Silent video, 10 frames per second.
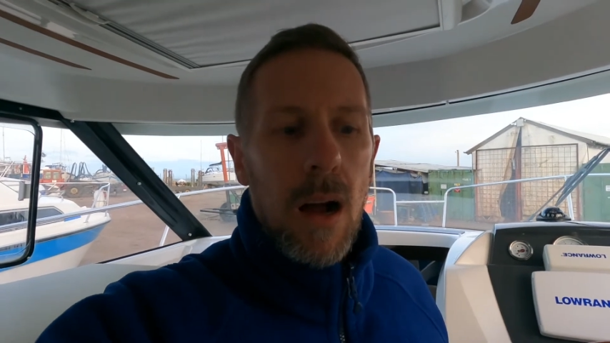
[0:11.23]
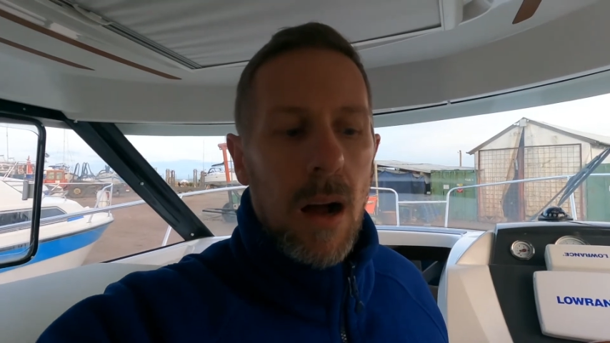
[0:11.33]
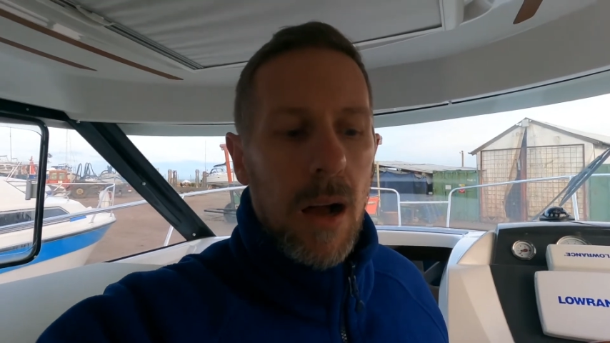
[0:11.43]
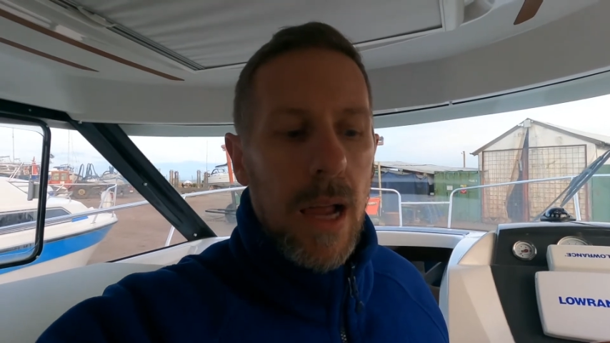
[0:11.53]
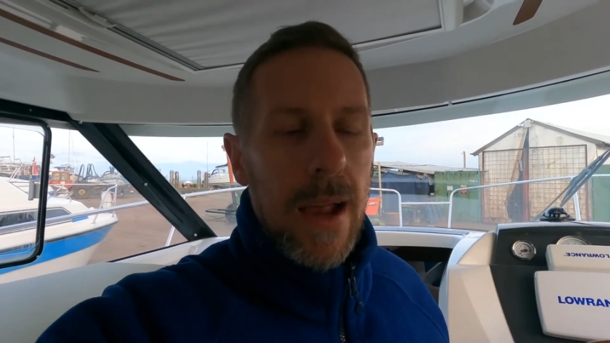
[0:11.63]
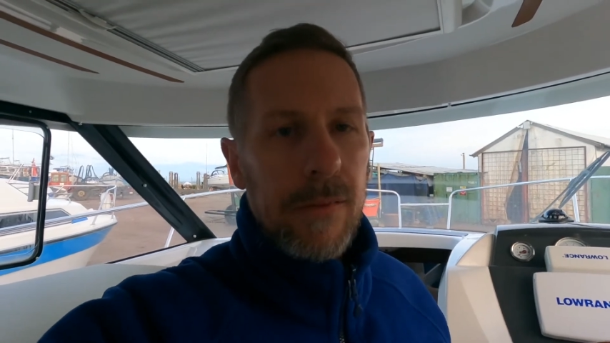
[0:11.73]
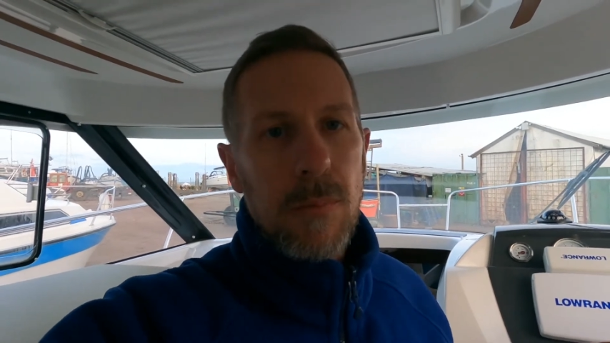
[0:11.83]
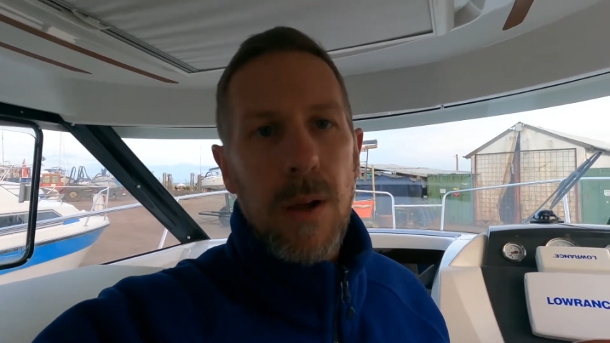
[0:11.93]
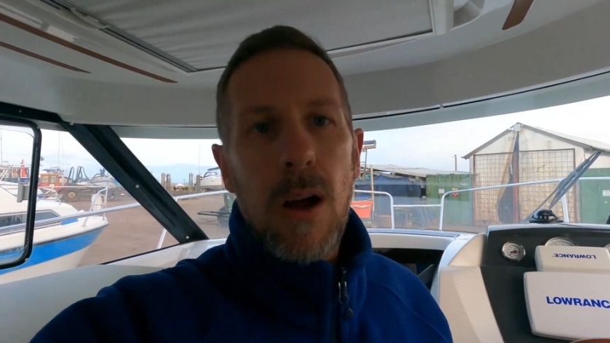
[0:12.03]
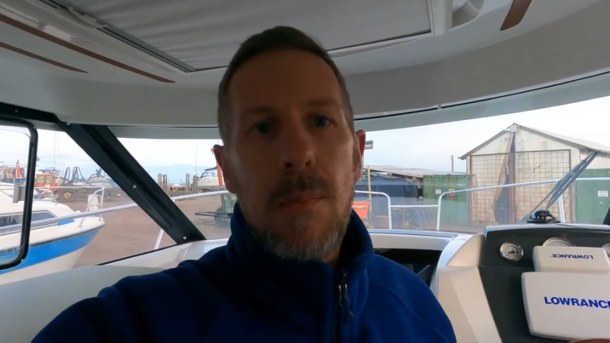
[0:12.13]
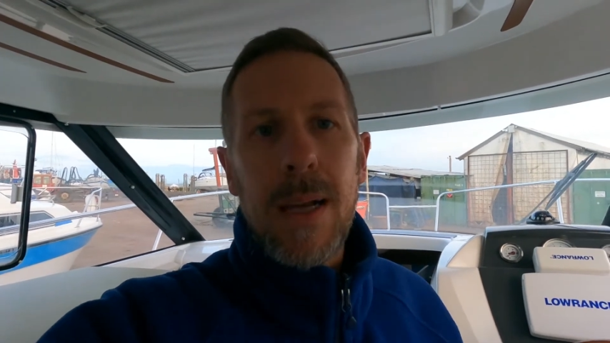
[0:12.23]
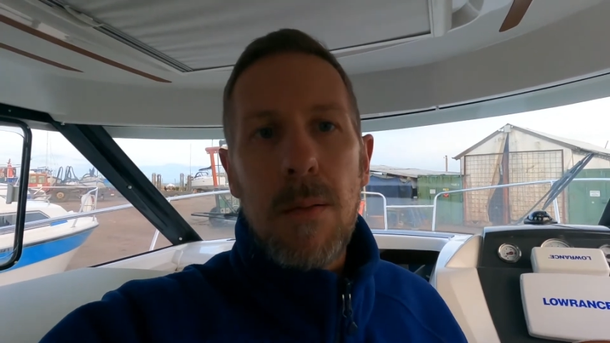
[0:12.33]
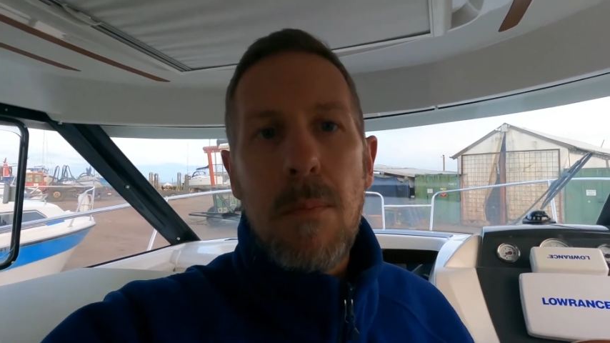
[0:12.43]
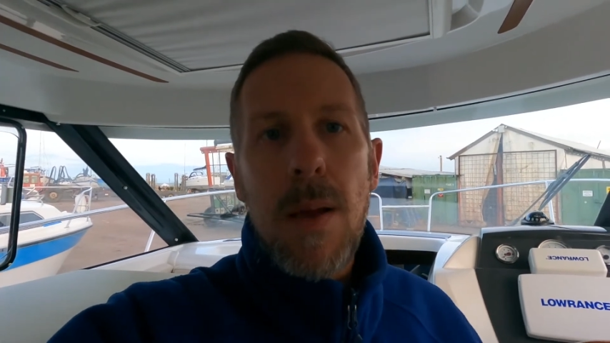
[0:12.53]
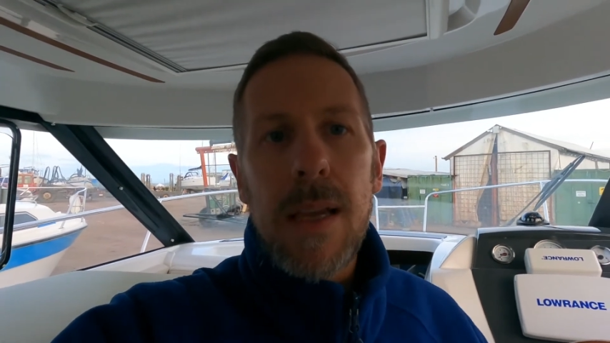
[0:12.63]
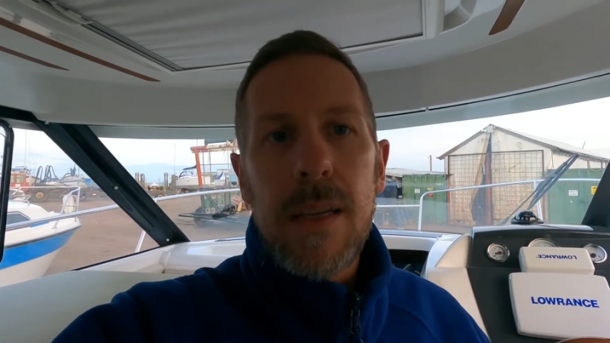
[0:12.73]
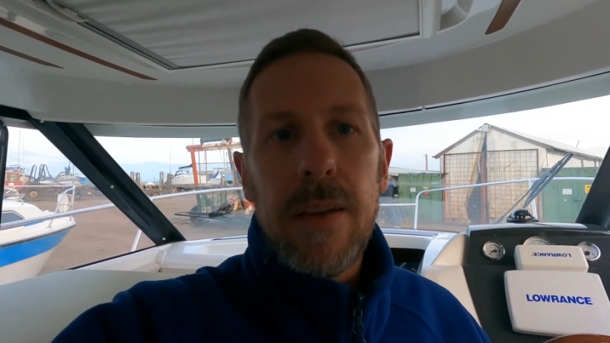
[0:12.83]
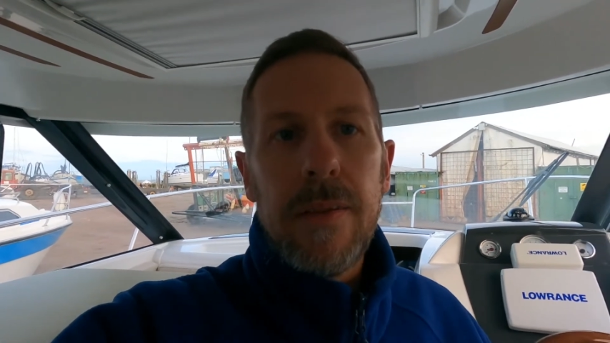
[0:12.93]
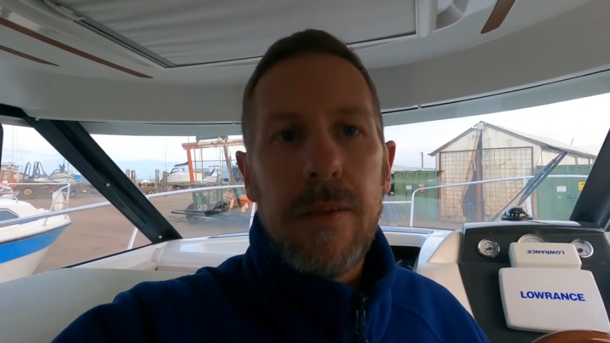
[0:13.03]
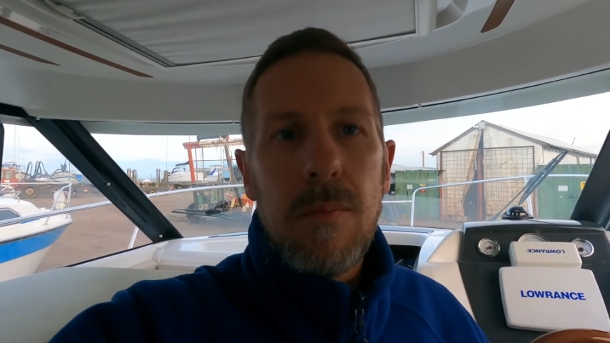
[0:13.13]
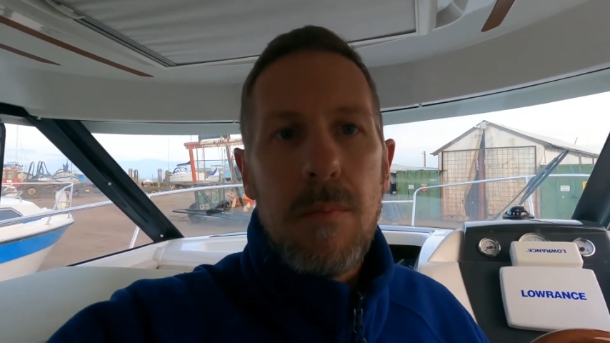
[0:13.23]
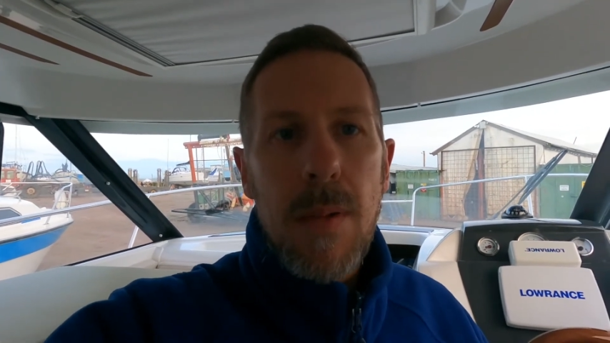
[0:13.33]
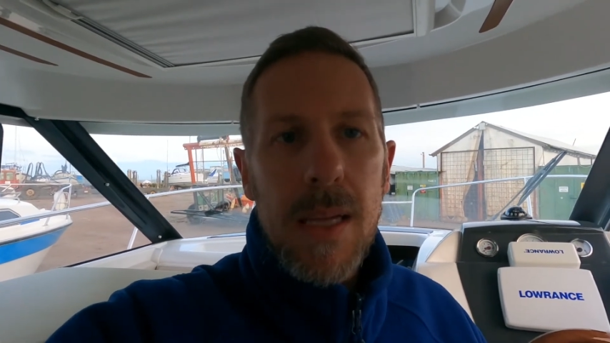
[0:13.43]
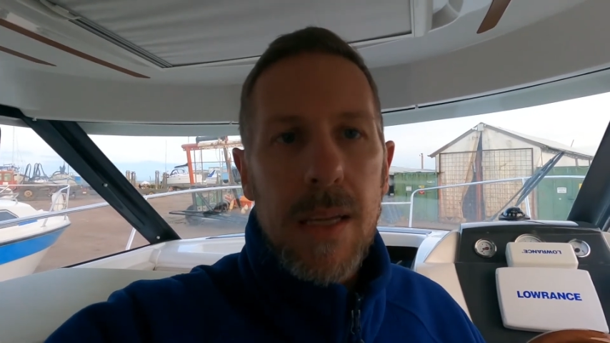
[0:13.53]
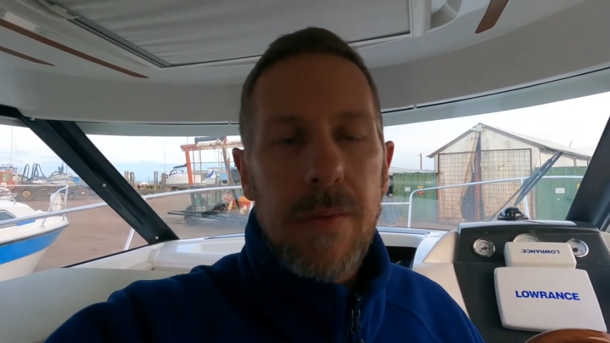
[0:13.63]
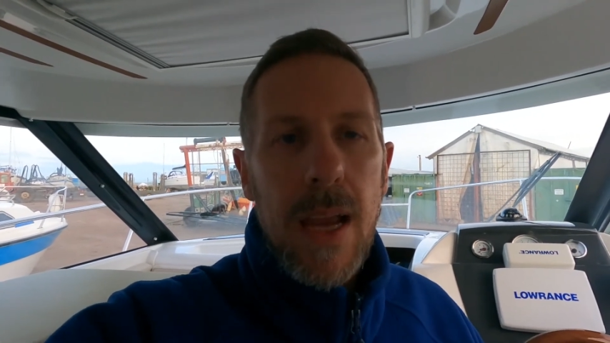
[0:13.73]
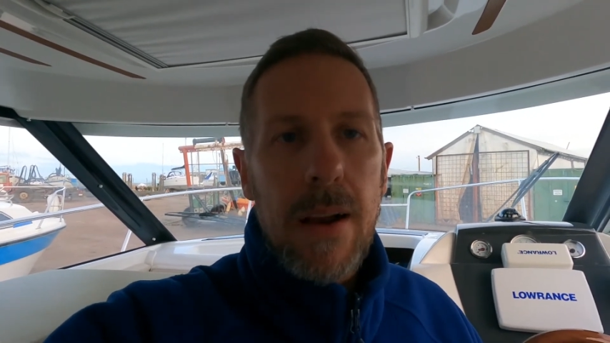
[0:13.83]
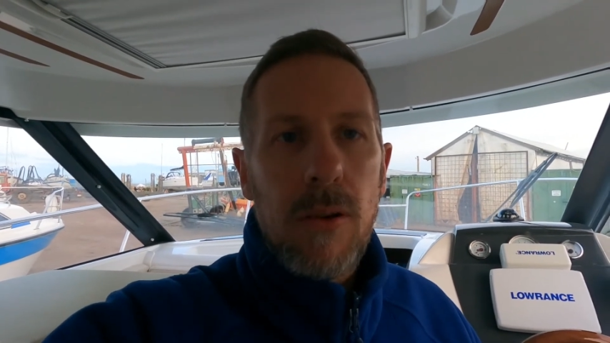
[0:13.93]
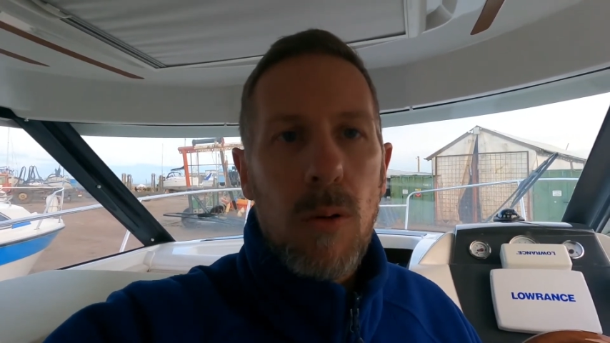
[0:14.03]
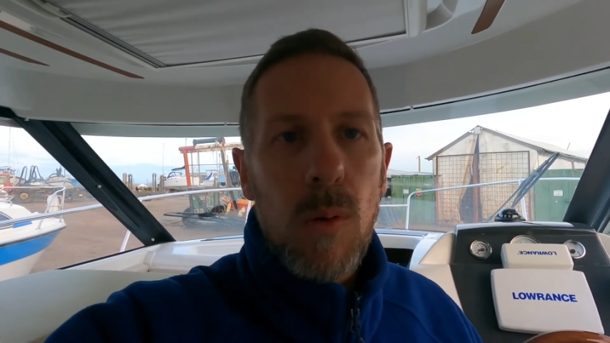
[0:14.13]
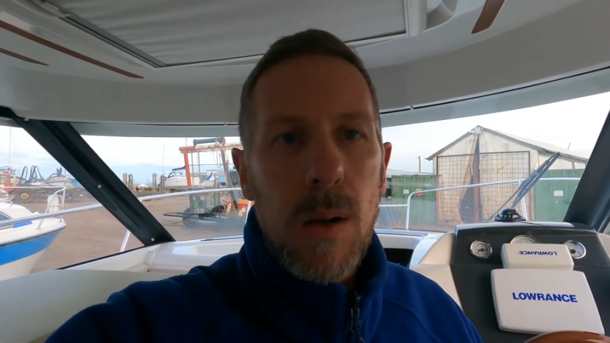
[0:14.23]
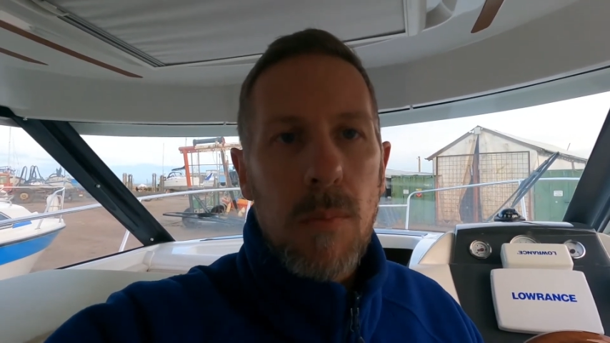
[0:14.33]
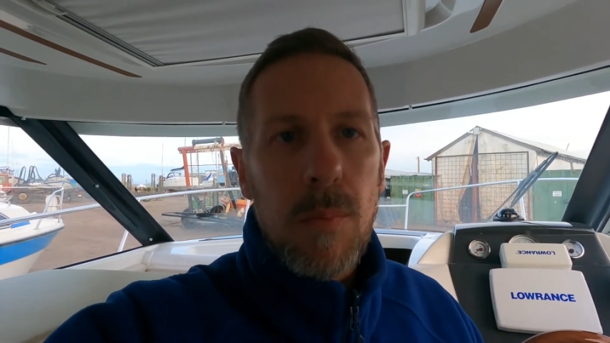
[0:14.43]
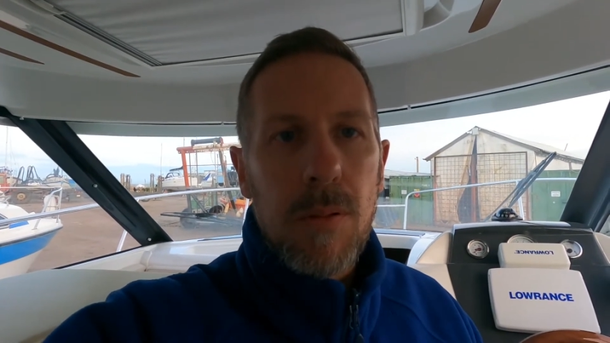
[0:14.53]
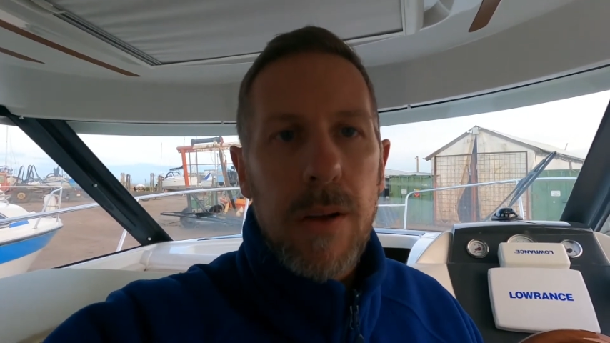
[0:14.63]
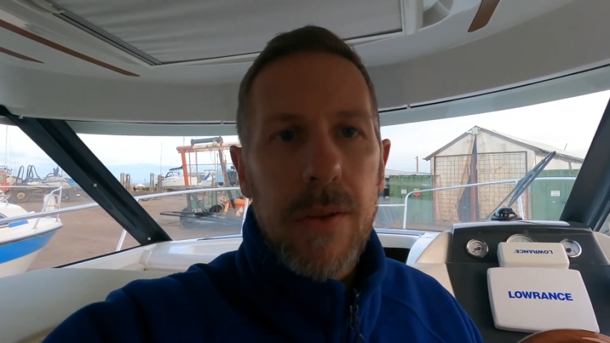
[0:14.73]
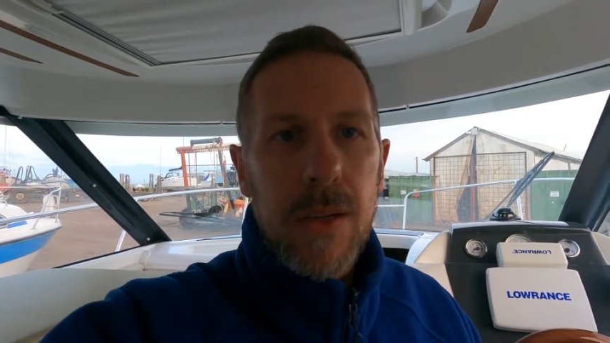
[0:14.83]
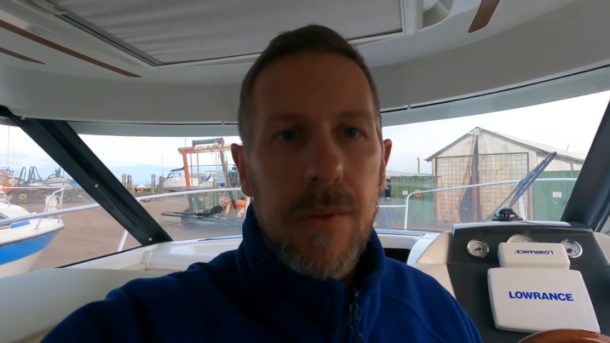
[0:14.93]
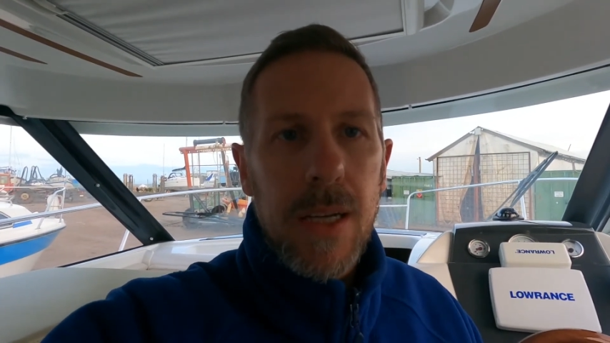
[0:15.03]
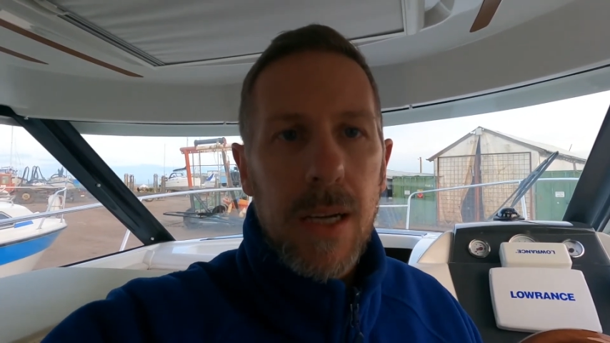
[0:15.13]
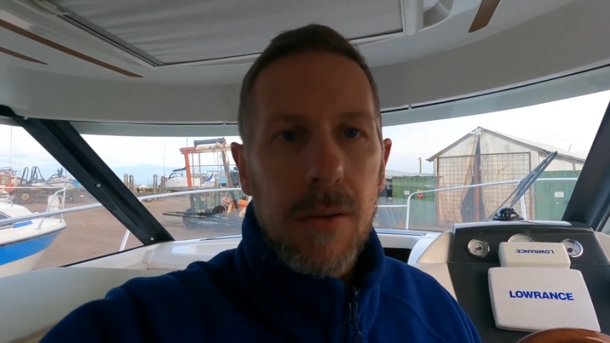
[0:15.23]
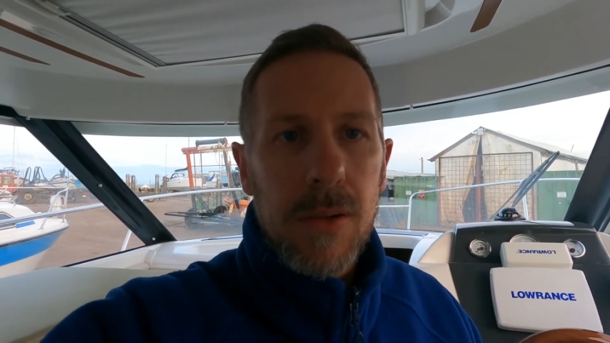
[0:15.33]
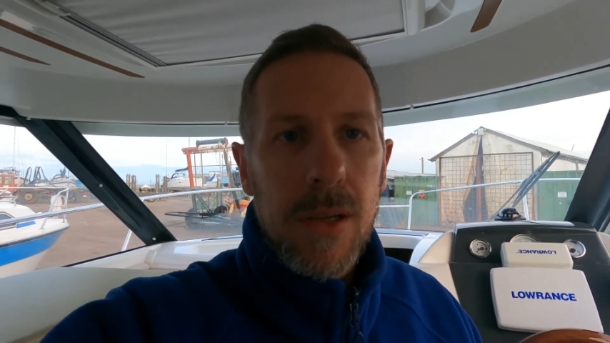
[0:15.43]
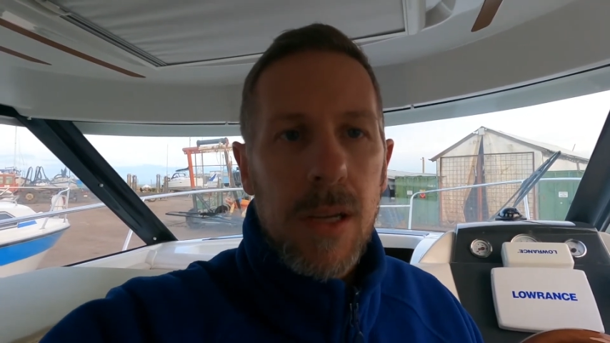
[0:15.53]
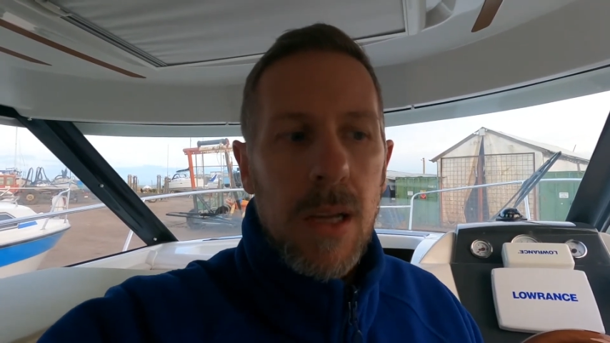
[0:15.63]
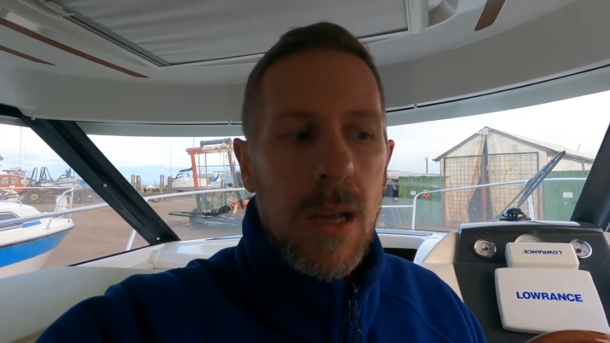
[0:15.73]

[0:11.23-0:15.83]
I have to admit I made a massive error on one of my previous videos.